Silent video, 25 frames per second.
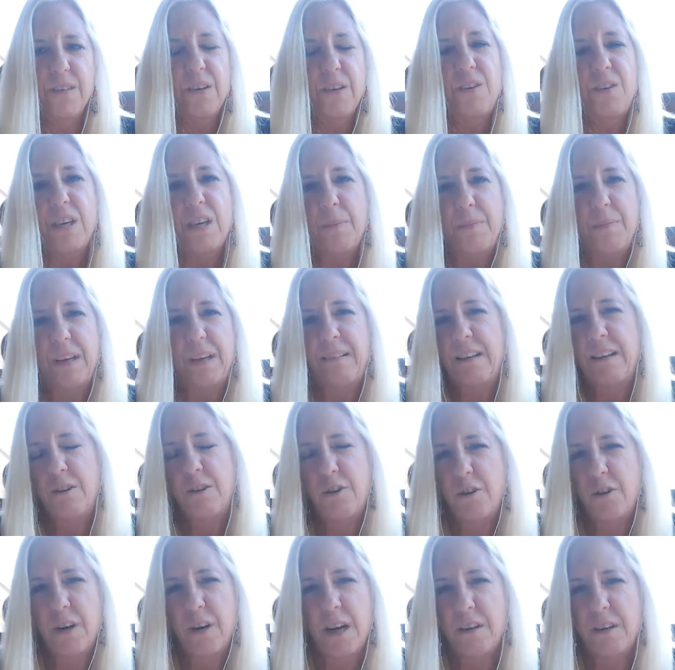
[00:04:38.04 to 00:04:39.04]
something
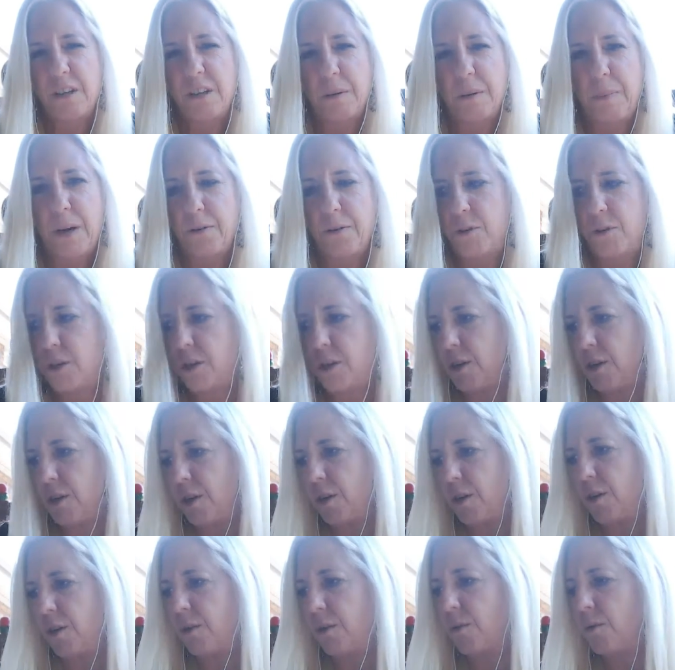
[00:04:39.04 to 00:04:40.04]
that you're not supposed to
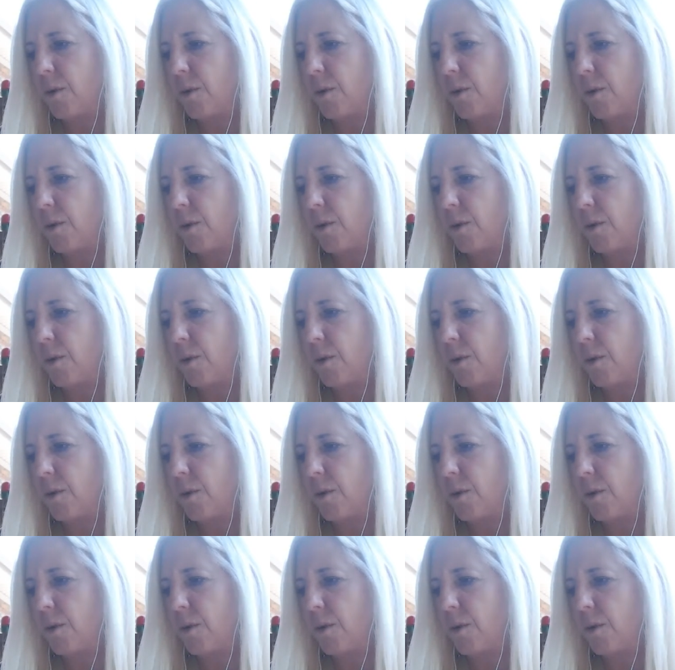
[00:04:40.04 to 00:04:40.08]
do.